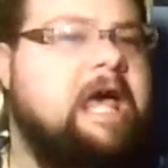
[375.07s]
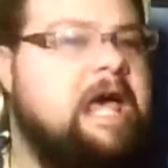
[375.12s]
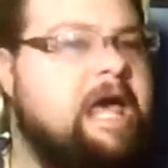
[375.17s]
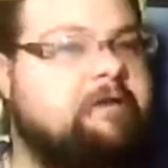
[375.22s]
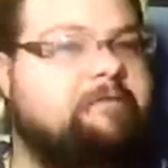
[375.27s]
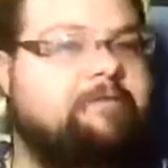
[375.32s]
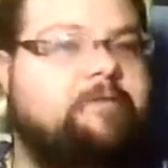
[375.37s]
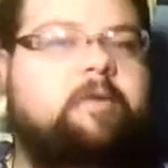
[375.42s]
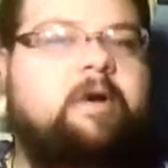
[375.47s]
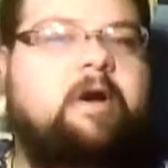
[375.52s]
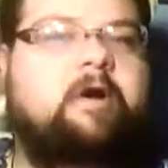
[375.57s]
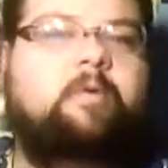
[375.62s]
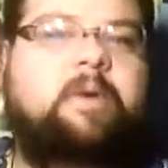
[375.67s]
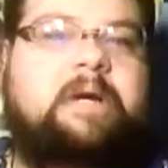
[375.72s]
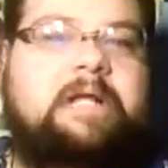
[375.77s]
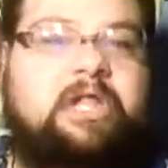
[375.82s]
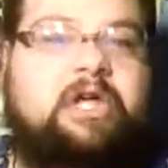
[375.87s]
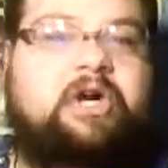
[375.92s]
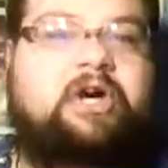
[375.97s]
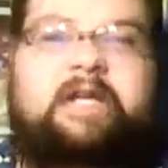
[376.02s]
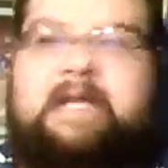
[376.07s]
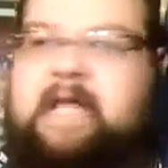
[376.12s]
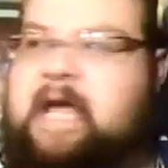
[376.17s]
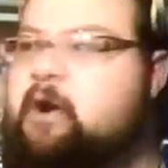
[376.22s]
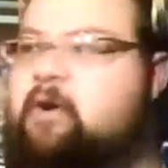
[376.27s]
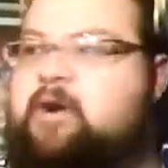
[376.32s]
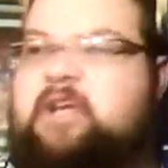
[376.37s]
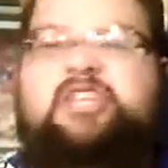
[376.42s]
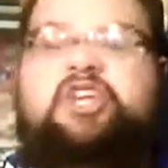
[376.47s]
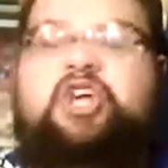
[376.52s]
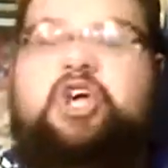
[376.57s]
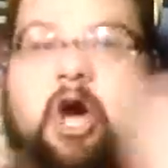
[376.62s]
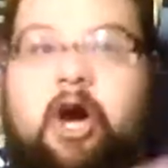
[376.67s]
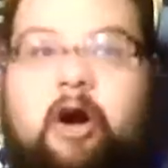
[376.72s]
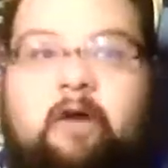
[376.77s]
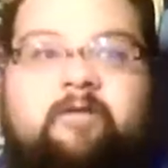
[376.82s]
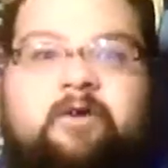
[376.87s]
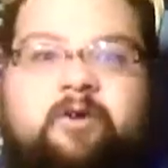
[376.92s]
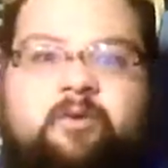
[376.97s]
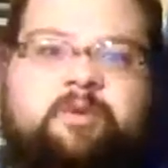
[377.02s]
Everywhere we look now is
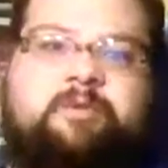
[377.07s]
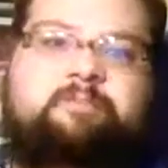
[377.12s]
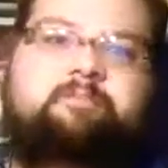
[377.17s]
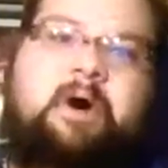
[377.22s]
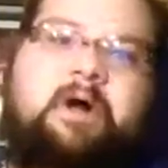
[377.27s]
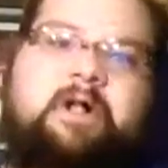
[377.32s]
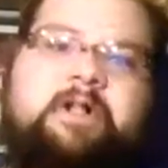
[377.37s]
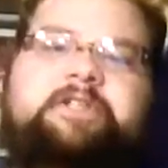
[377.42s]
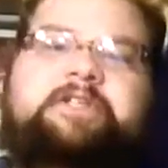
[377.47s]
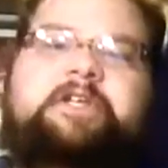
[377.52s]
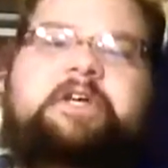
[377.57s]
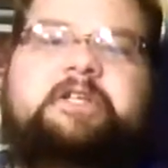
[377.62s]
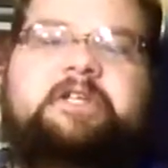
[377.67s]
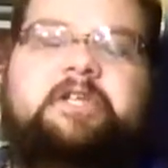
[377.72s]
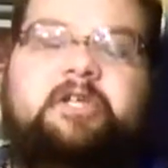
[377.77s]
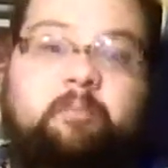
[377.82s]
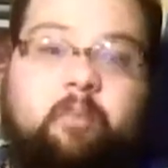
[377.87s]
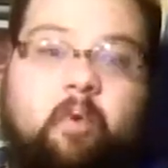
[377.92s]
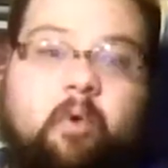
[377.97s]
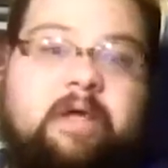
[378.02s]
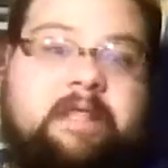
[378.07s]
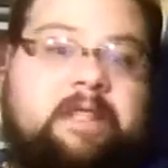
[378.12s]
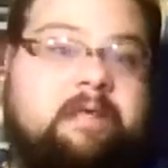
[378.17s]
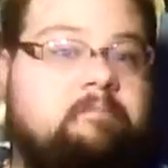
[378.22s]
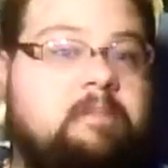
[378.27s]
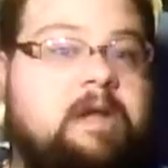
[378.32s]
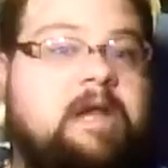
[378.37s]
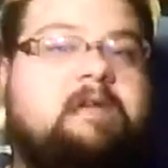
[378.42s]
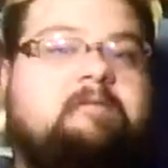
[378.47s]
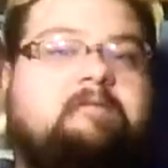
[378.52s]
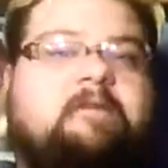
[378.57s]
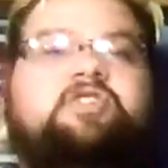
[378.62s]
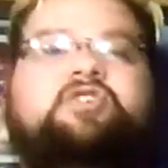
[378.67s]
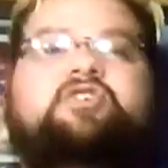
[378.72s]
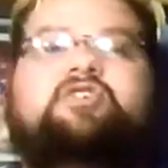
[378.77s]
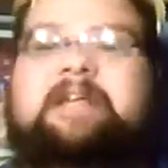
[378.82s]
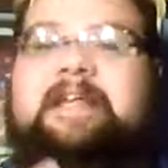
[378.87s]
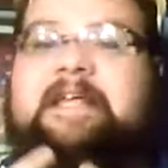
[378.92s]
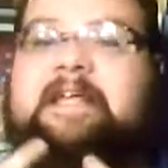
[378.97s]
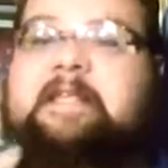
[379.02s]
covered with politics to the point that many of us
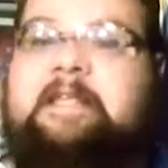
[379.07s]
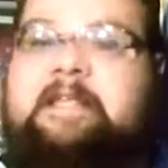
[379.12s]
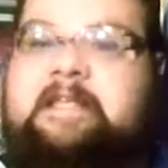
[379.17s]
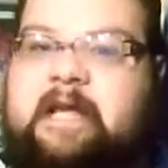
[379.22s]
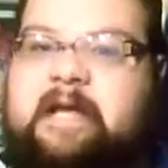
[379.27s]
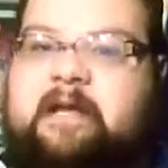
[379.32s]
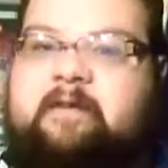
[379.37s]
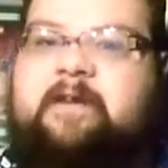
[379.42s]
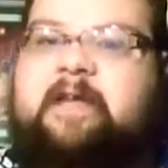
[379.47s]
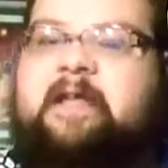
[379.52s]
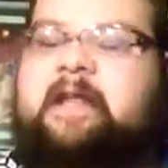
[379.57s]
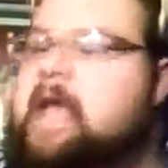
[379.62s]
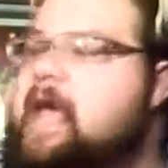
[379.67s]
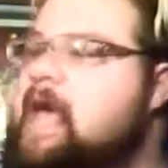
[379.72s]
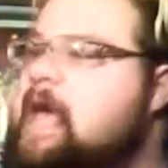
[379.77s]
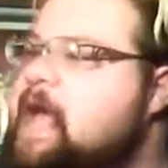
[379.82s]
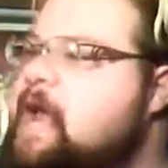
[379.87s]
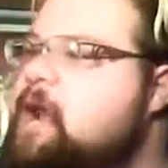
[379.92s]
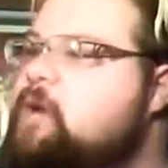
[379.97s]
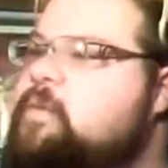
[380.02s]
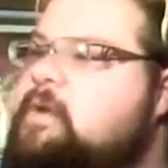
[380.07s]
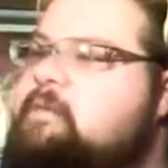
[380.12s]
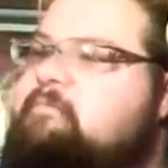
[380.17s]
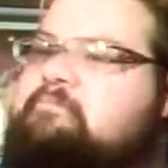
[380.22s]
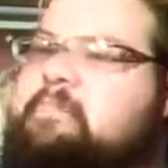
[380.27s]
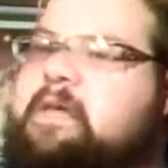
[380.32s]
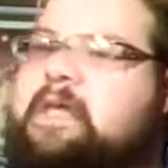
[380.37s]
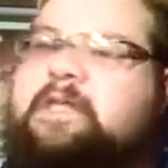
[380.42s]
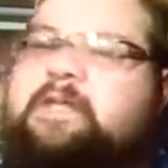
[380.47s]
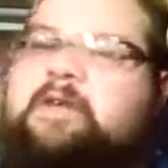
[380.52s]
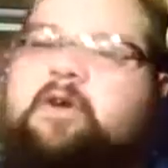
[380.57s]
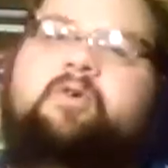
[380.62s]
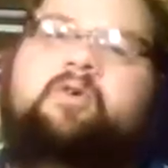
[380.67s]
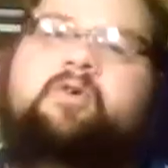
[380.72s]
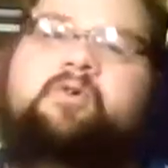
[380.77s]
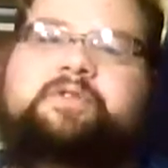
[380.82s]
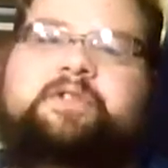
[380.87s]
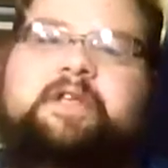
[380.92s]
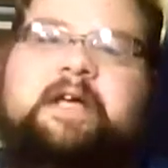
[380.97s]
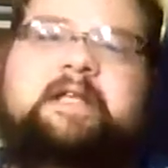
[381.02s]
are getting sick of it, and we miss our
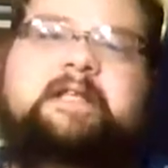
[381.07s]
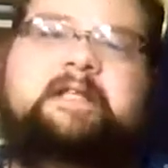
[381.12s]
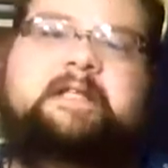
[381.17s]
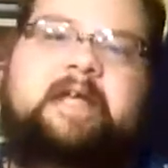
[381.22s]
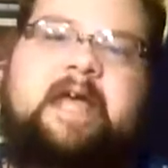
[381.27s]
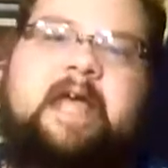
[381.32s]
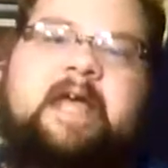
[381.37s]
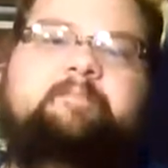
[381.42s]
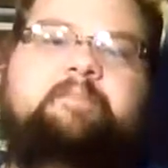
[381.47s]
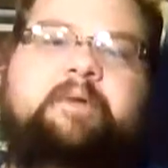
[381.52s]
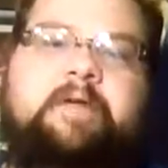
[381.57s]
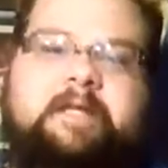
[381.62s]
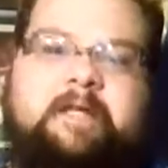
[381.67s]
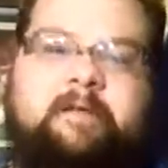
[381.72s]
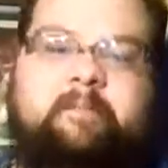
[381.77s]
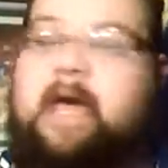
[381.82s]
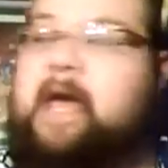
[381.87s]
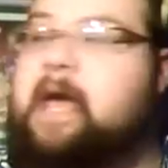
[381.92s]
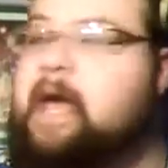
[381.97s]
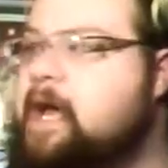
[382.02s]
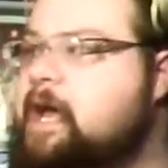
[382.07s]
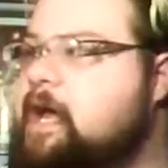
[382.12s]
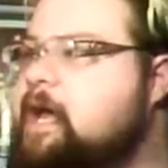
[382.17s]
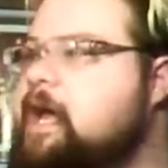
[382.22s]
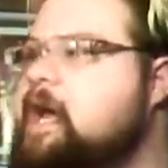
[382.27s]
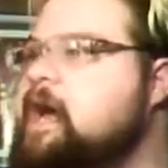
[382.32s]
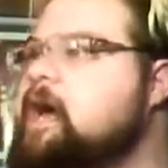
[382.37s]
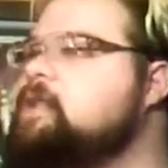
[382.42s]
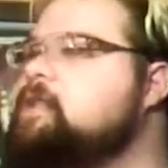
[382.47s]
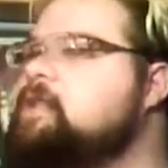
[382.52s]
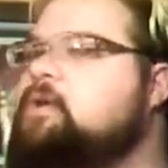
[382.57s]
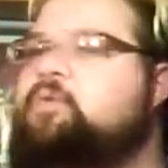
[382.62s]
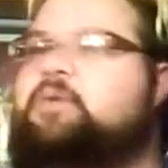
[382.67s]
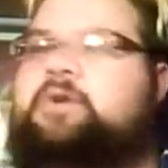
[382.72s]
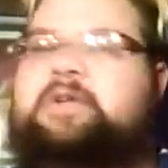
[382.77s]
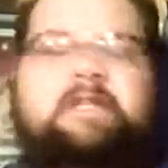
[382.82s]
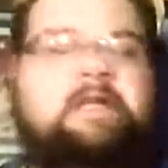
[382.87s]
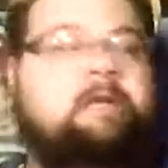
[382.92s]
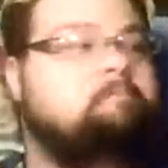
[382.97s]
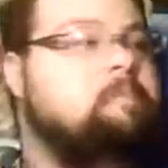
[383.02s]
old escapism. Heck, there
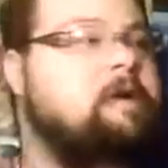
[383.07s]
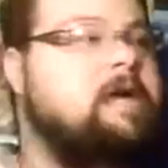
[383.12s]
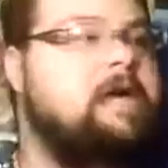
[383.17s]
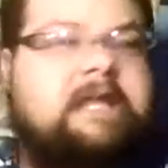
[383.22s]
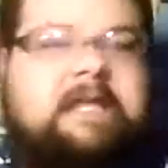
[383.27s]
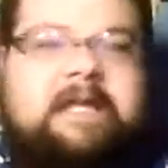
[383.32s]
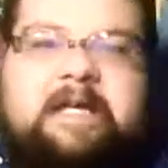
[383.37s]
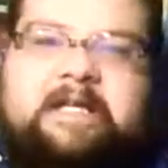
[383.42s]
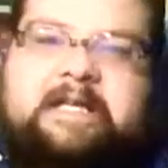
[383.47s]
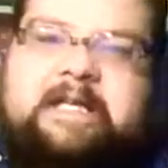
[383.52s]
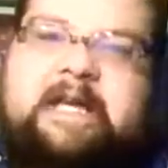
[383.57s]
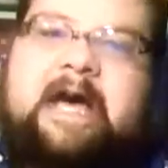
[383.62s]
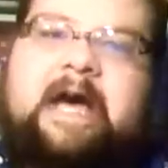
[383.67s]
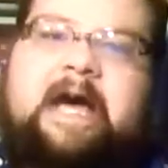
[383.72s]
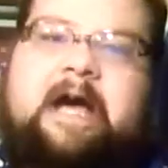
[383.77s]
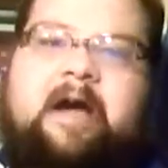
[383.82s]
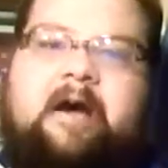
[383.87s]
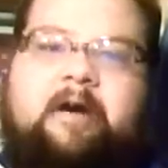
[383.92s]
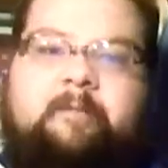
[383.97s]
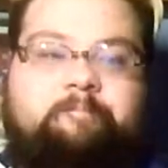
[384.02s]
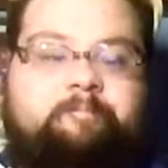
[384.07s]
was a PETA attack.